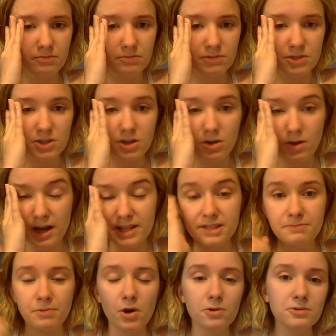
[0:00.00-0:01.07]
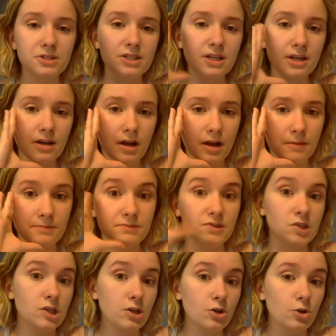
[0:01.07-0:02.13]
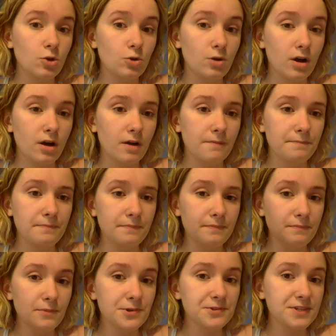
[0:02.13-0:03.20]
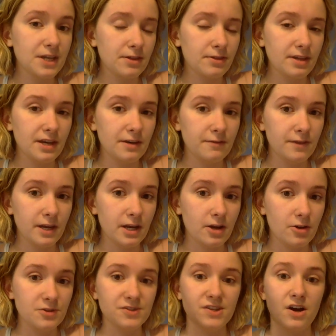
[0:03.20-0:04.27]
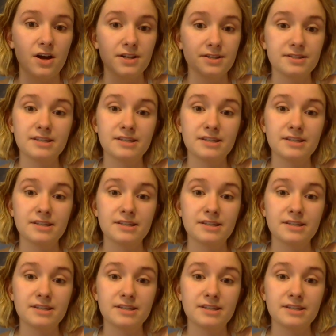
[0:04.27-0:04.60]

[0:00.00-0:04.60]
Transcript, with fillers: So I posted um, two um, music themed videos on